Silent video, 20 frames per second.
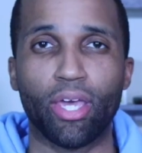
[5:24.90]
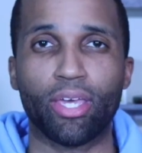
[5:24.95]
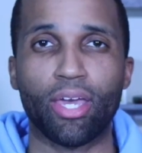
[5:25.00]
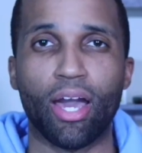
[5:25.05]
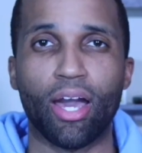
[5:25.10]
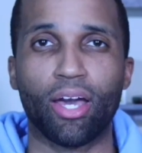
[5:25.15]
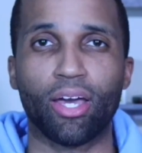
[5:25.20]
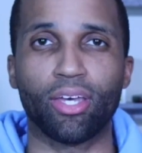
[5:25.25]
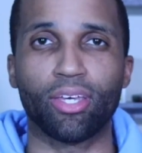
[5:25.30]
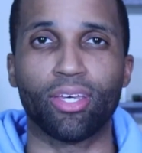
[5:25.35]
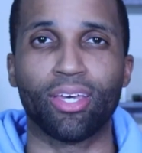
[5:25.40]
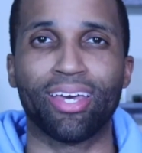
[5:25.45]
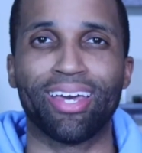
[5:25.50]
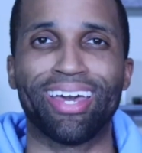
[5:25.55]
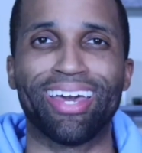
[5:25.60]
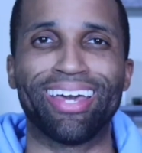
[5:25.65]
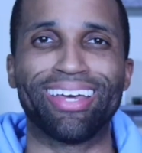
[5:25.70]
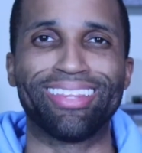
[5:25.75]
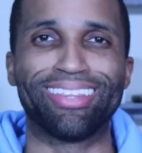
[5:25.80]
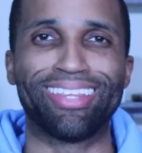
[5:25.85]
AI,
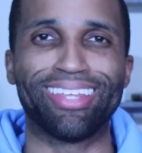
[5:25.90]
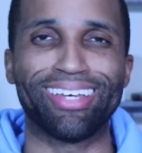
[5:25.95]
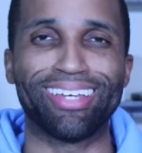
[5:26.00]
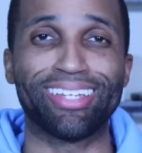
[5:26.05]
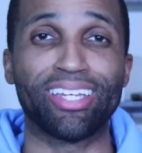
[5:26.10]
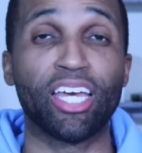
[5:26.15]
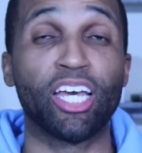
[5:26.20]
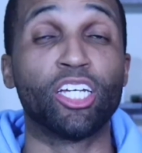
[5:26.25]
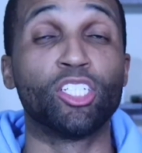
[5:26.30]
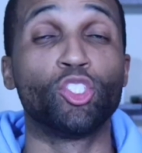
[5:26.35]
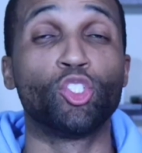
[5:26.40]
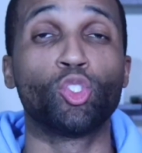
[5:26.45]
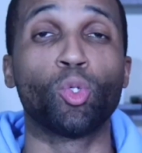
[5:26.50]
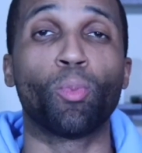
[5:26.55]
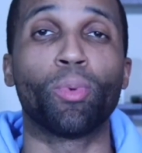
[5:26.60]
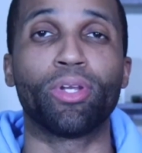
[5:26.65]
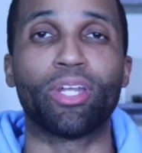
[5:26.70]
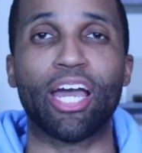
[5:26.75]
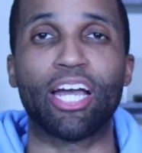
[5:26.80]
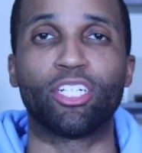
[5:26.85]
and then
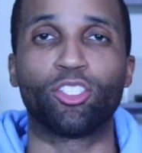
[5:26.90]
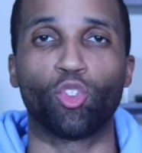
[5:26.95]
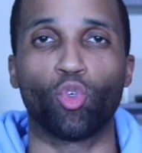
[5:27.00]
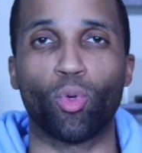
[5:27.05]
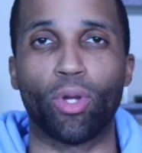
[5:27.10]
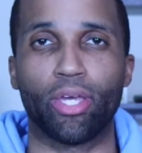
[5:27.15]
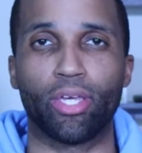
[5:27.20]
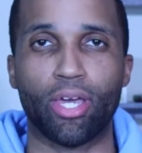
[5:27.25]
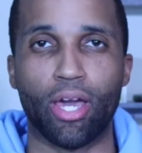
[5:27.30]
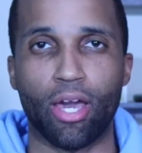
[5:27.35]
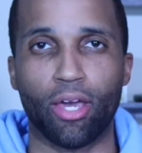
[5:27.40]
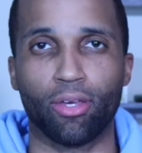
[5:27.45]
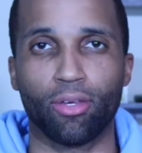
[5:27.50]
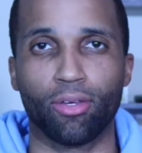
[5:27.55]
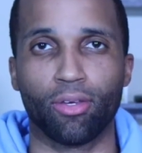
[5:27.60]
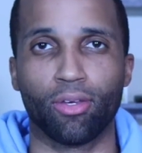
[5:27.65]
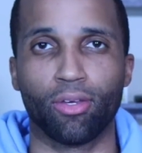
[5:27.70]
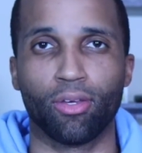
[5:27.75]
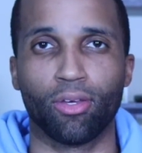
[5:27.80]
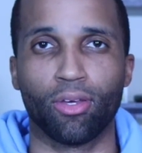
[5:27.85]
supernatural AI.
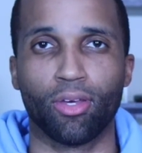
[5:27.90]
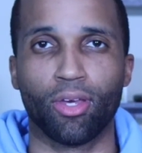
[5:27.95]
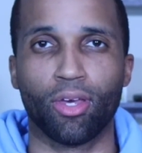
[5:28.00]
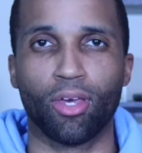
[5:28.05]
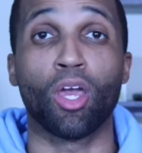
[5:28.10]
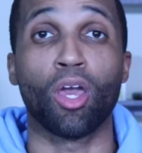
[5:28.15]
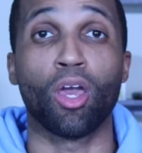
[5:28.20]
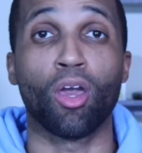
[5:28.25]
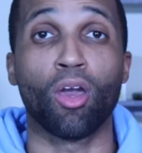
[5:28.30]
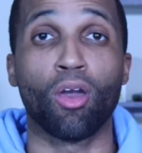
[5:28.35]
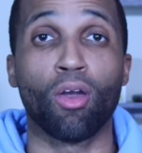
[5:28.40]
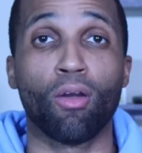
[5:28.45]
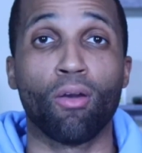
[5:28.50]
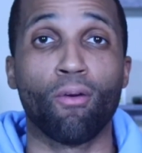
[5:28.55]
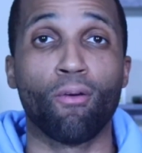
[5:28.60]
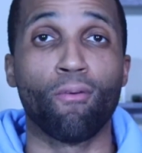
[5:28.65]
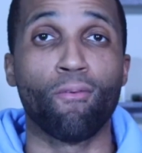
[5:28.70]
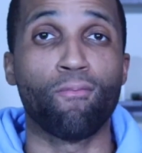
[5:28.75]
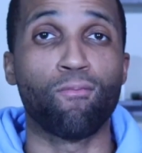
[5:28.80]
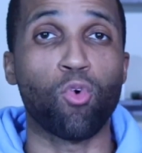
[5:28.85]

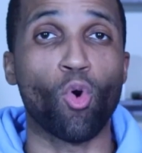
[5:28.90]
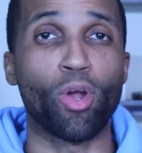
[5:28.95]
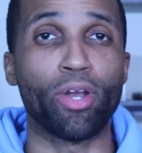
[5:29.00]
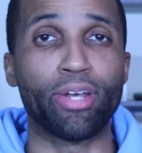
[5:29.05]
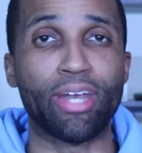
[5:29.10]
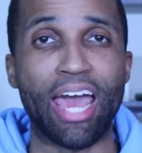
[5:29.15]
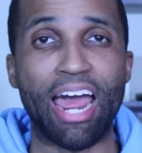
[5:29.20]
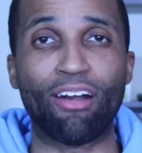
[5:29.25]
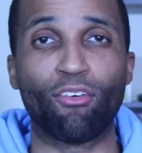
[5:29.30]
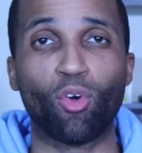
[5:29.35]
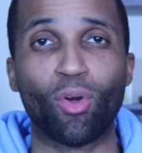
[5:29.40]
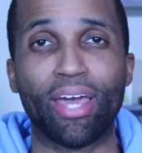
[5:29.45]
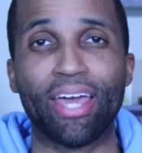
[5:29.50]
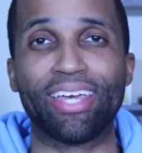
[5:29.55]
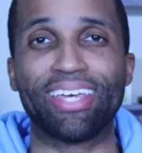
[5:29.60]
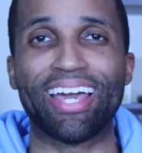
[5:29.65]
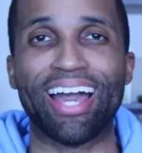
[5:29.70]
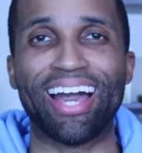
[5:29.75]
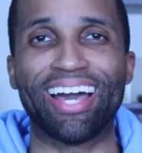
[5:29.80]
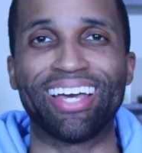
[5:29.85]
For narrow
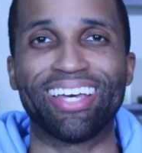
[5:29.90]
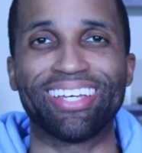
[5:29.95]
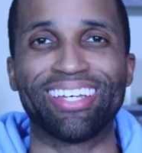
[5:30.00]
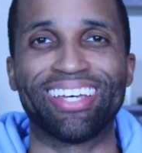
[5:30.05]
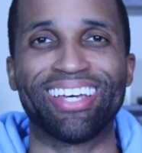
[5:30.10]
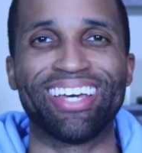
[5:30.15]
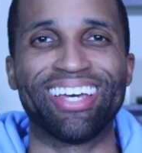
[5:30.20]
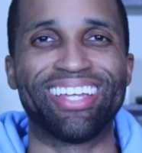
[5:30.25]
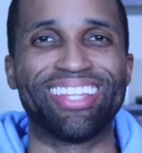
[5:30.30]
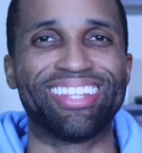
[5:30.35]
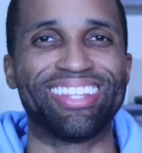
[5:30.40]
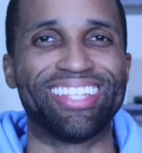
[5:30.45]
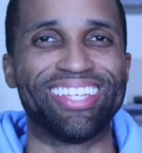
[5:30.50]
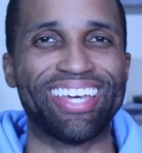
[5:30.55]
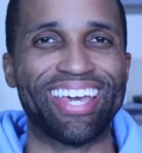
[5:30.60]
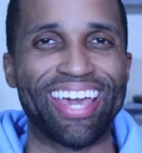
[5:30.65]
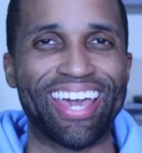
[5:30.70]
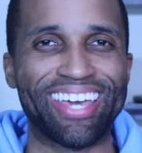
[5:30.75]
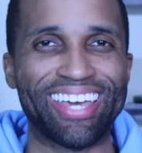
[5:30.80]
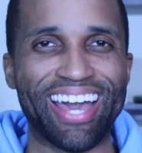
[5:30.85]
AI,
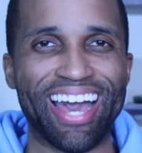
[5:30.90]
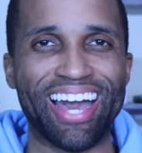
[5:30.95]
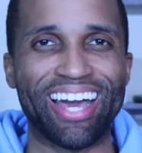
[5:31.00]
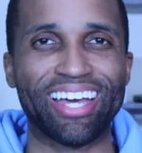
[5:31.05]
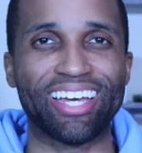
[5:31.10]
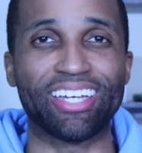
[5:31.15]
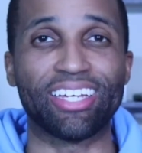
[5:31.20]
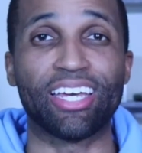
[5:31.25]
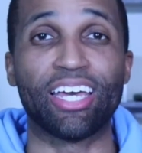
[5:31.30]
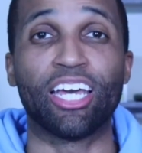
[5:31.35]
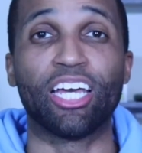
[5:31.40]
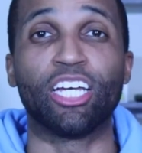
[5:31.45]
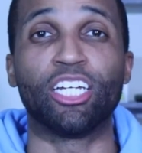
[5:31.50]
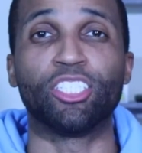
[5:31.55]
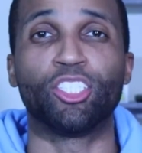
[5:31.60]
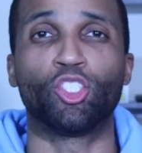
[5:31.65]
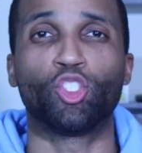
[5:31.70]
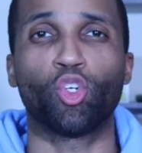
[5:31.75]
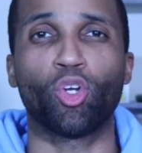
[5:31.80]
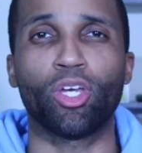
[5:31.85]
the AI
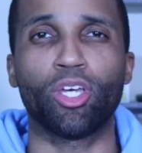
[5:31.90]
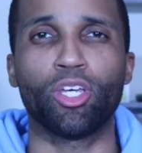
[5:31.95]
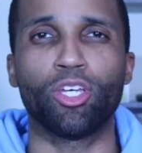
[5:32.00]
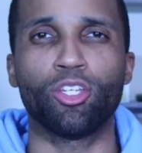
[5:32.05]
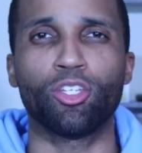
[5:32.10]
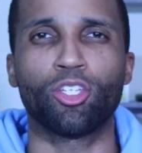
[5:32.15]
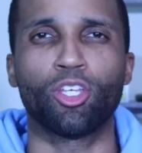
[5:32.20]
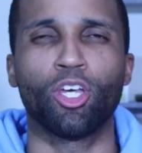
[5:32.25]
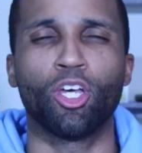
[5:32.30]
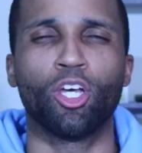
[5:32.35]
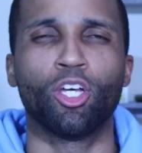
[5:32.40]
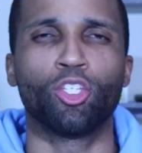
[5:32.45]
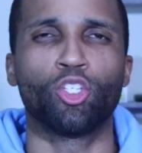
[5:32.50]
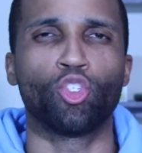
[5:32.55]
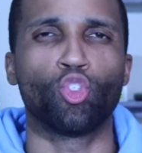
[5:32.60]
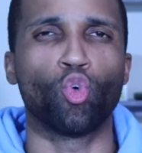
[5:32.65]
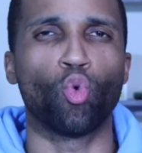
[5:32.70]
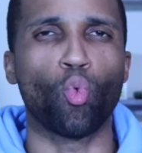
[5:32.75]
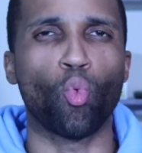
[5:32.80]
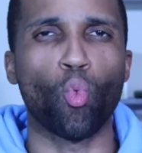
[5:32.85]
is trained
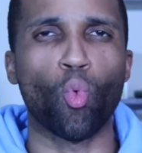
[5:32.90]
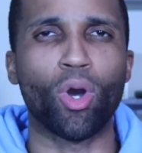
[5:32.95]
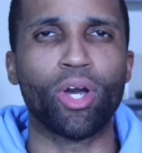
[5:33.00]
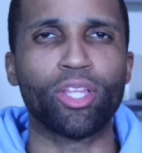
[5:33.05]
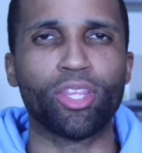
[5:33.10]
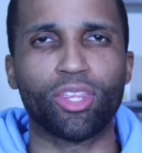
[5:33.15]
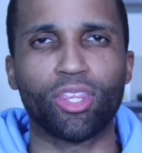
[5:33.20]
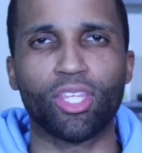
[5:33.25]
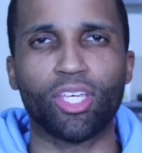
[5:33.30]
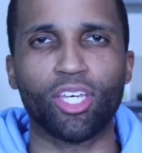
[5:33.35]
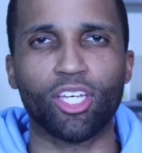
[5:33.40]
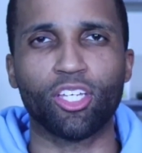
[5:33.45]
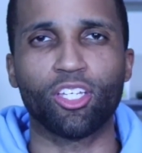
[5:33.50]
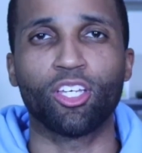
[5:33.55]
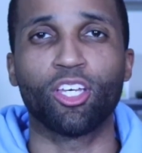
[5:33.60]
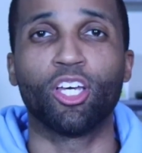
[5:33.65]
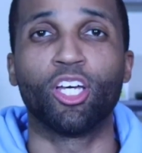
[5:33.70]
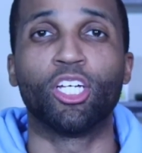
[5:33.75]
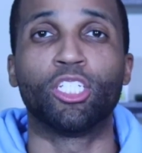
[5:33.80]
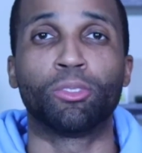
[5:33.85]
to do one
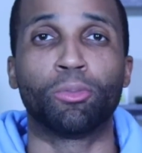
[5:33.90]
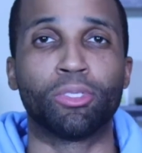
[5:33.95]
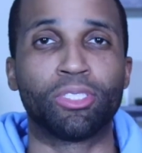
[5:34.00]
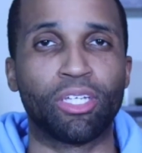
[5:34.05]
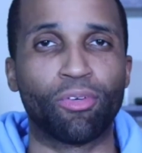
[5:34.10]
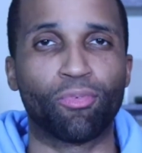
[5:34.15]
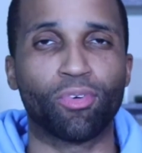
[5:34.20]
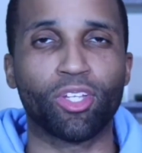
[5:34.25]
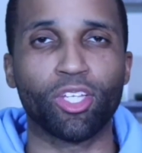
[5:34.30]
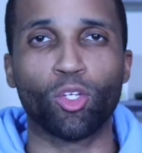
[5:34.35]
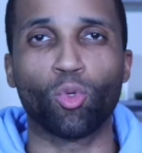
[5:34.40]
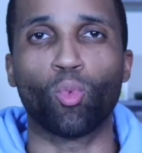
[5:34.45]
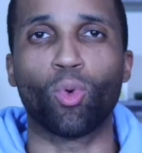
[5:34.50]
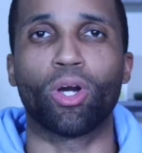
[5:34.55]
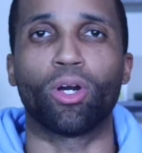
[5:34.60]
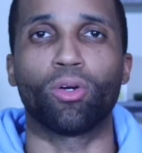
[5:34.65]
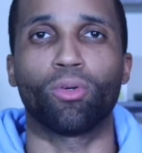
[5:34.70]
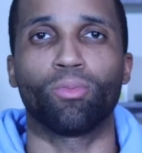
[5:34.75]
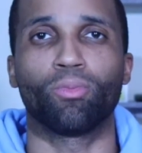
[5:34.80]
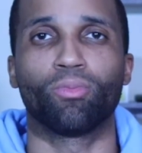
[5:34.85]
thing specifically
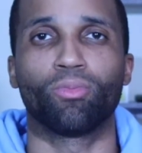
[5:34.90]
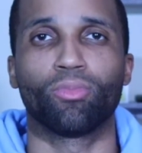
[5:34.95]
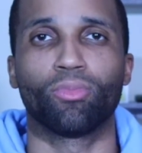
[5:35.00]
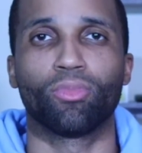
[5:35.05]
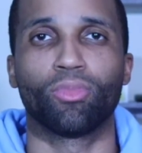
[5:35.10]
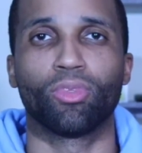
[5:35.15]
well.